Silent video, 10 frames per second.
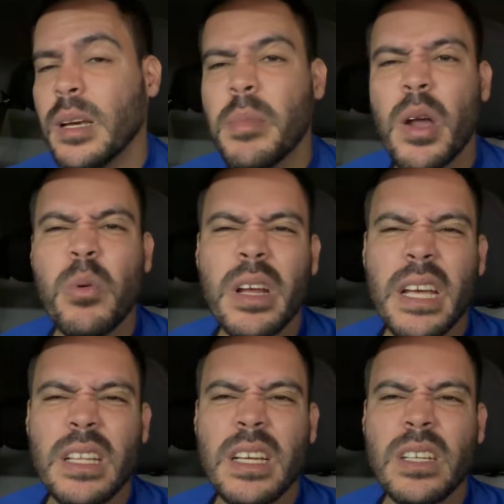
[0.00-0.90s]
i don't want to get
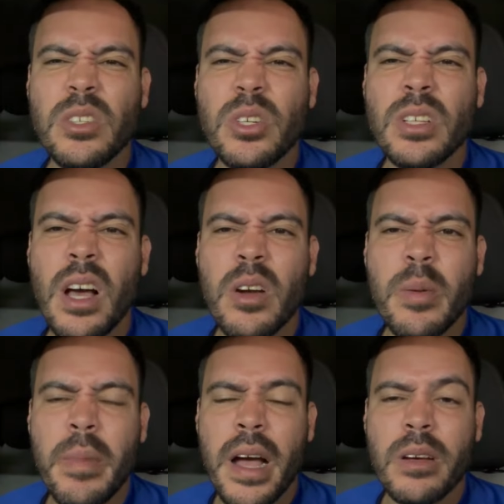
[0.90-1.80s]
anything under a dollar a
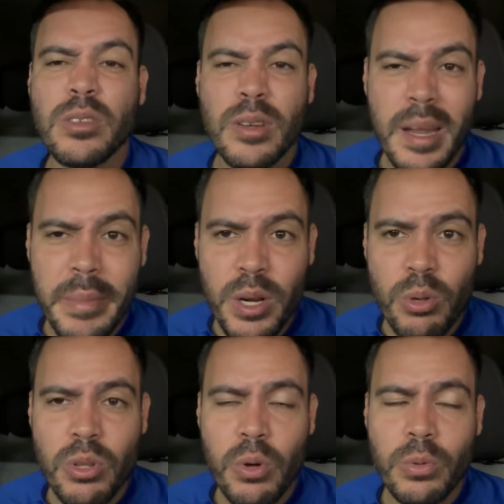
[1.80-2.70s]
mile let me know
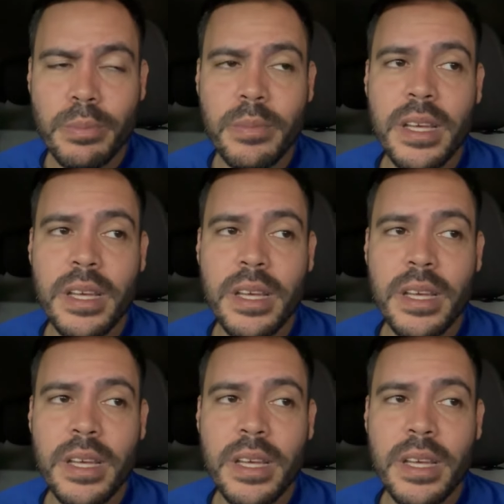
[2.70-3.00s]
though